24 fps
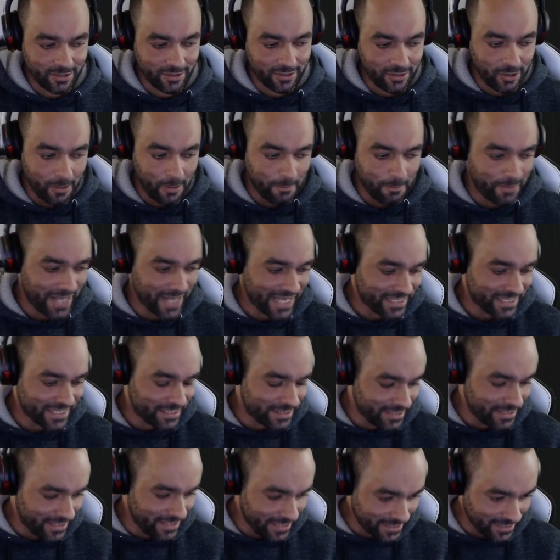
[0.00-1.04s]

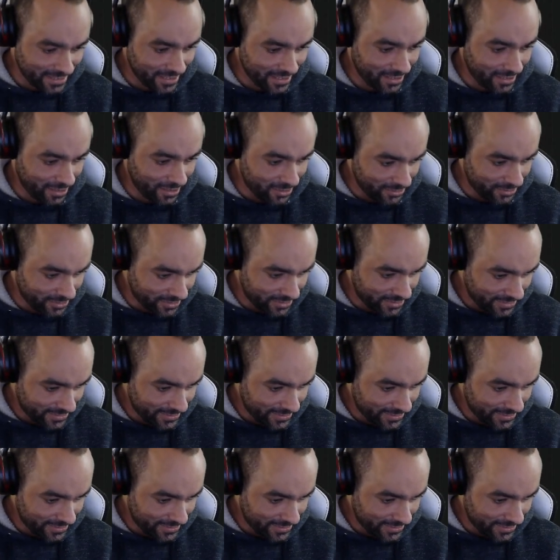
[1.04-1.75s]
complexity in the code.